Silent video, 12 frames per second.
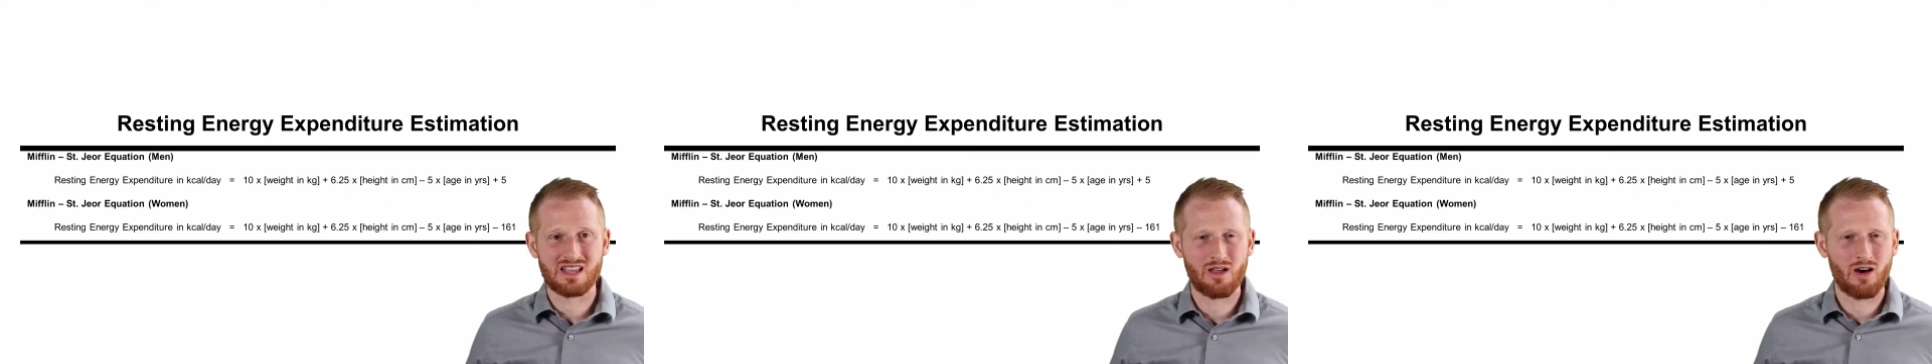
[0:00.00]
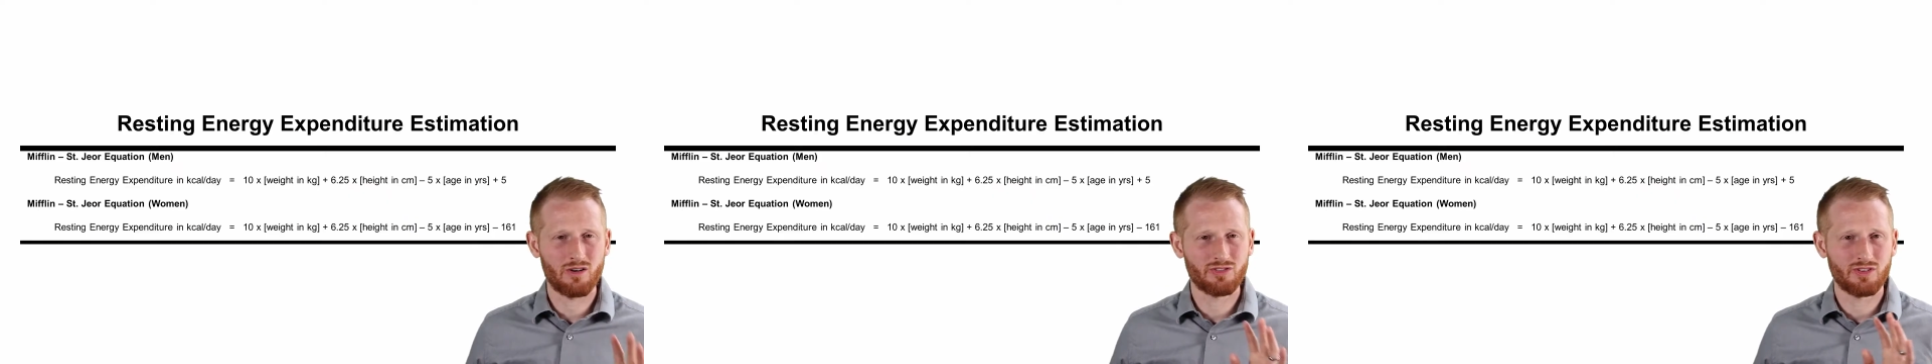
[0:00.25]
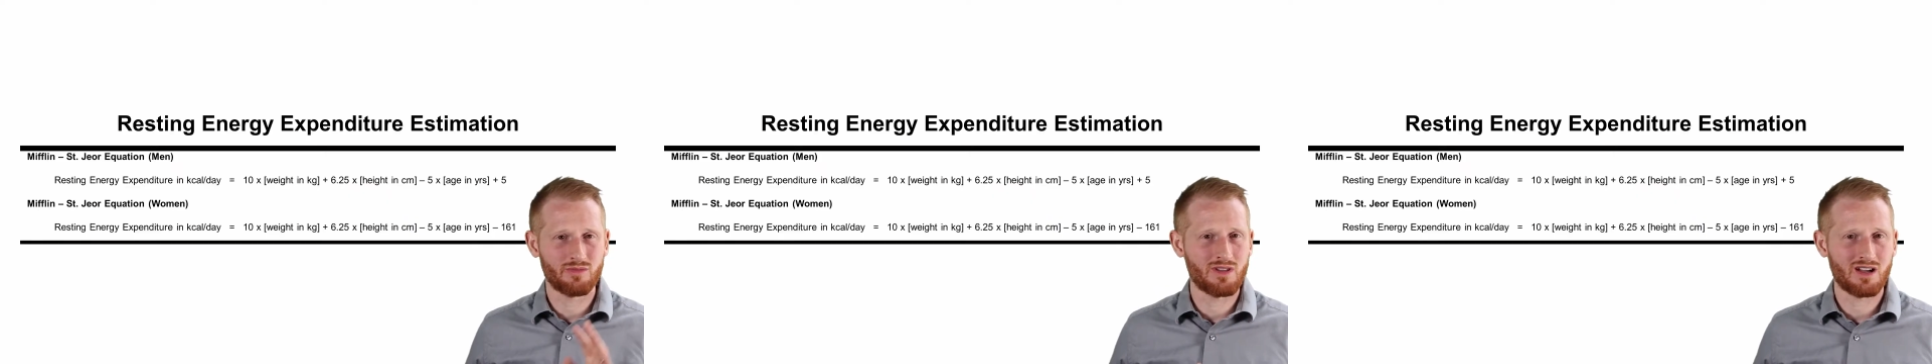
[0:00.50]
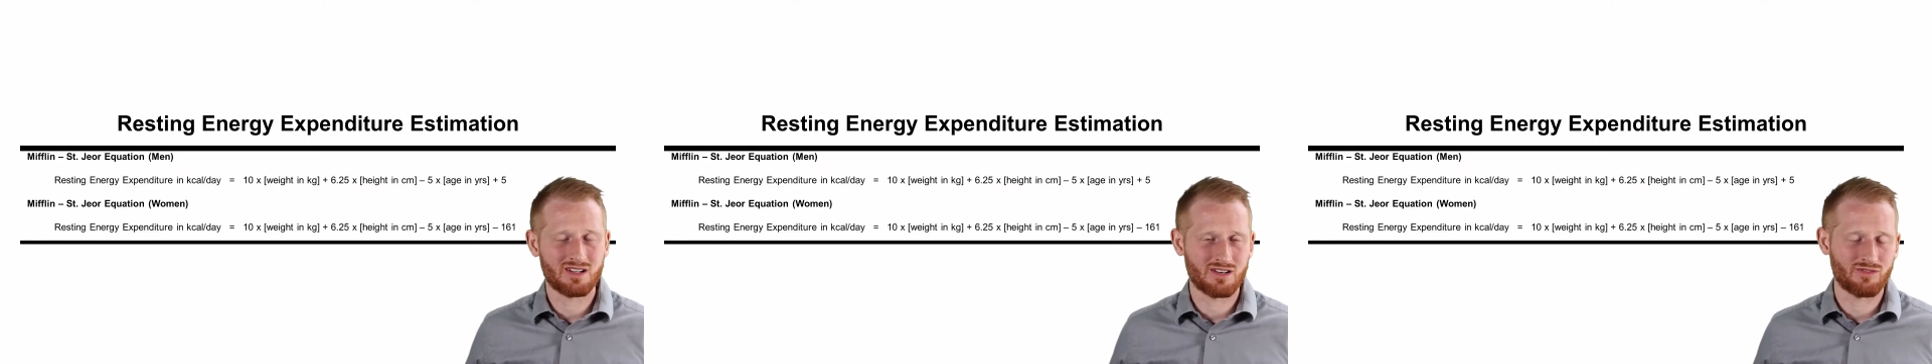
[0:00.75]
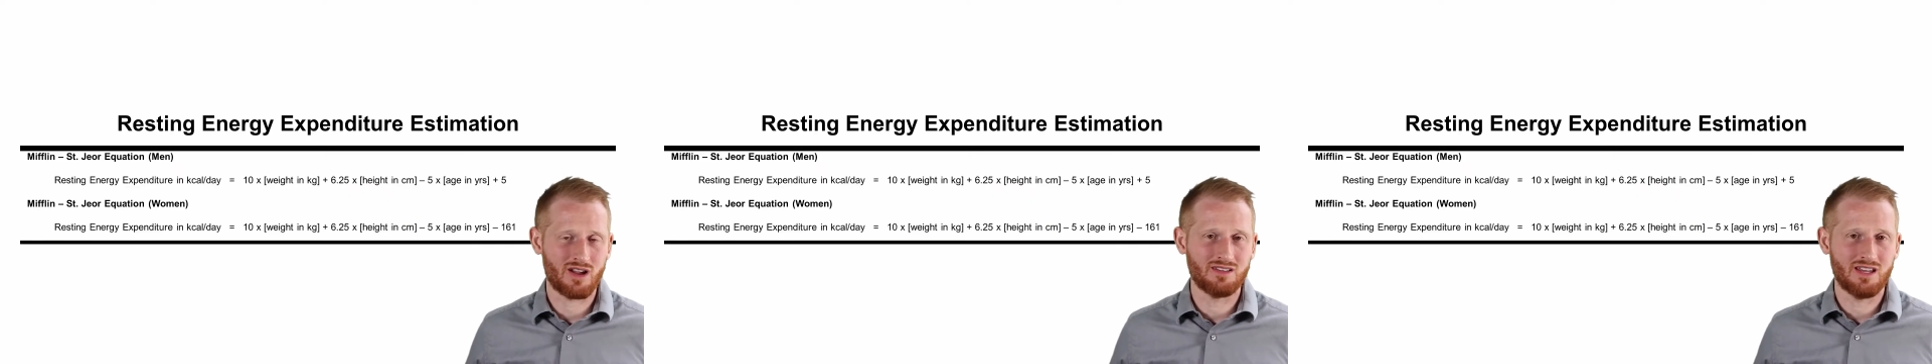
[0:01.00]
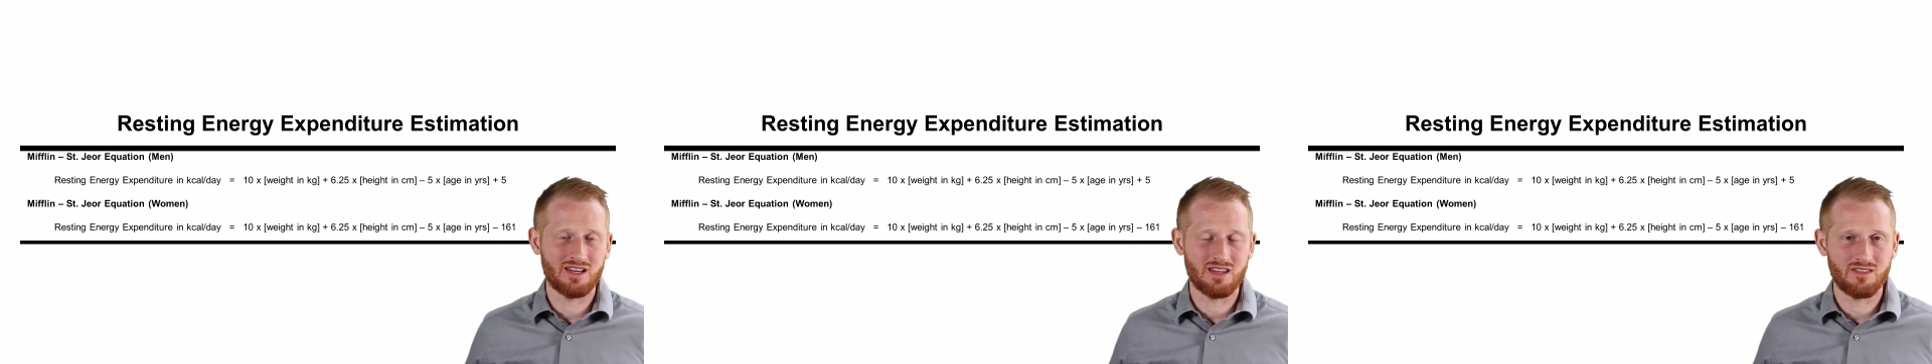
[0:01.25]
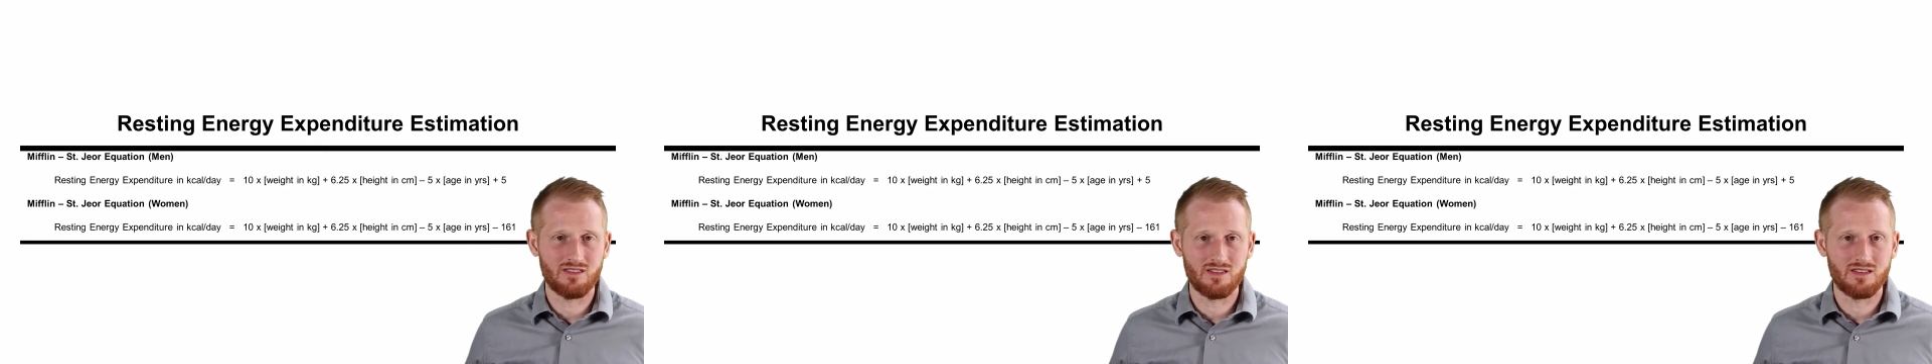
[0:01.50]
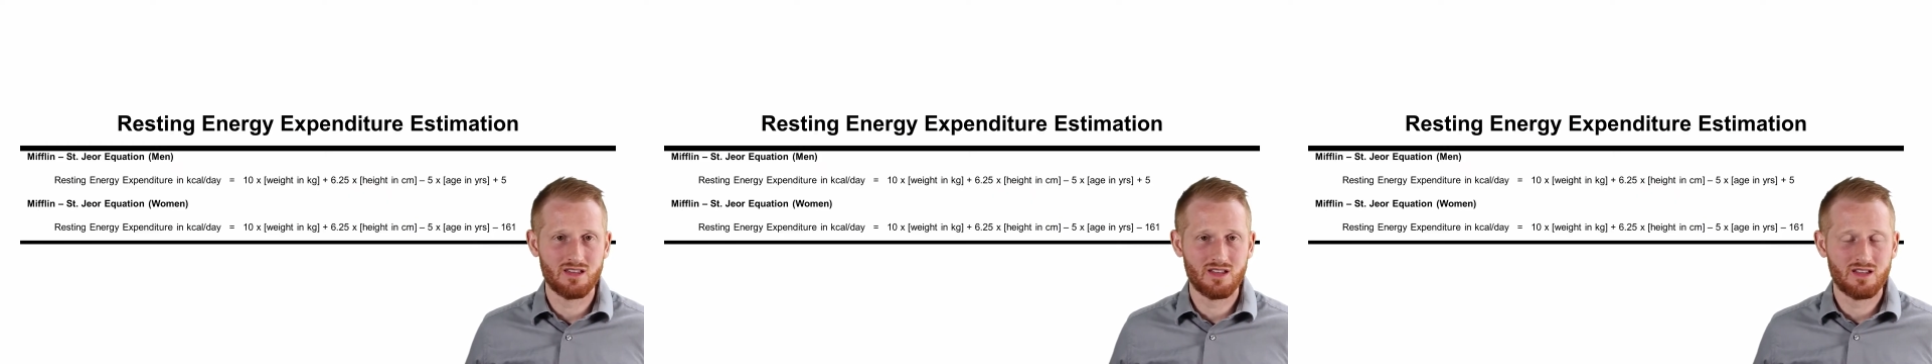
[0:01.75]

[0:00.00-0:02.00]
I also am not going to round any of the